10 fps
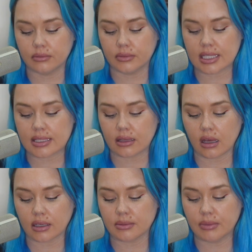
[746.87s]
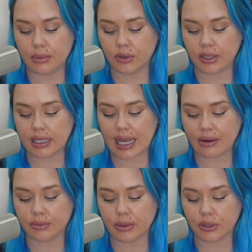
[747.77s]
This unlocked a memory. I
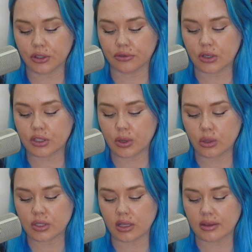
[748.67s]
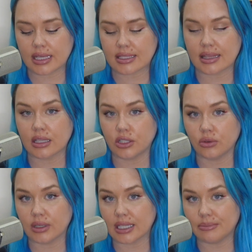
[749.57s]
remembered your first post on this and then
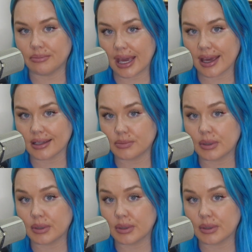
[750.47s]
you getting banned.